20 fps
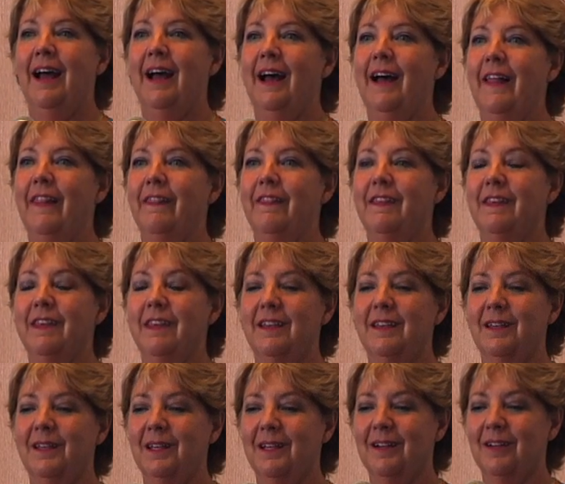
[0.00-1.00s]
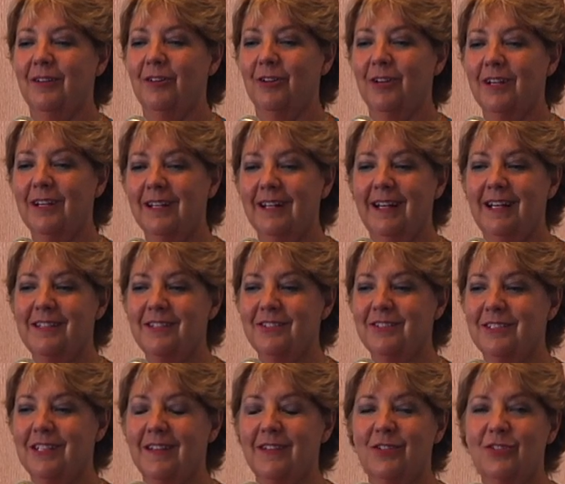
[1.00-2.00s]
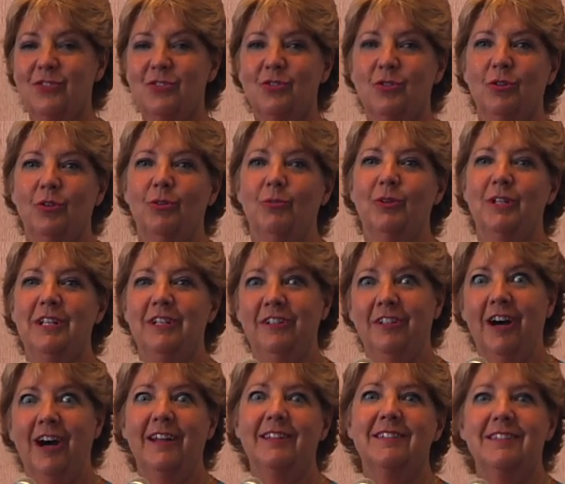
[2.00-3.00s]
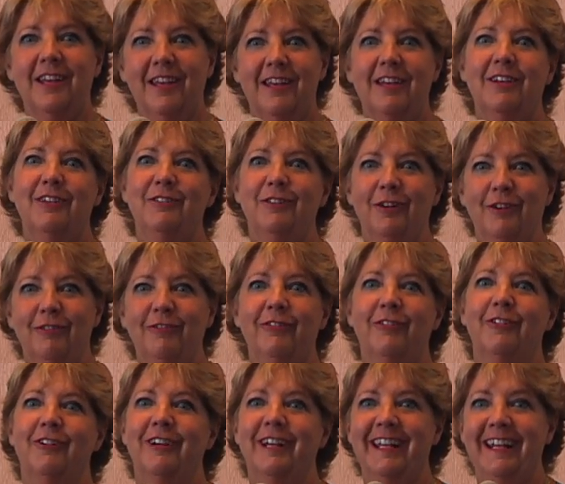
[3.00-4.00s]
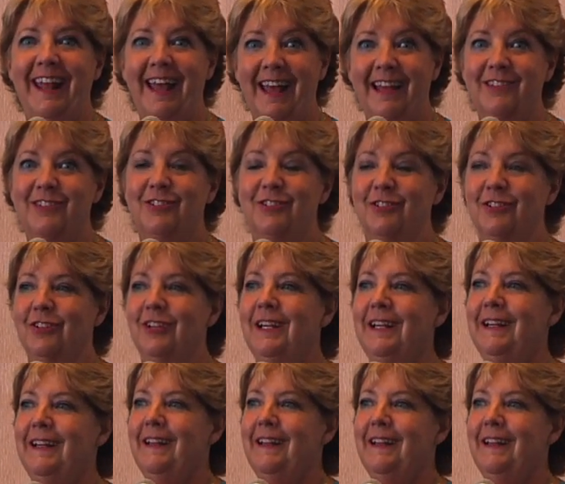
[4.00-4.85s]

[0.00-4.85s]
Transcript: and the organizers at the school would not take no for an answer.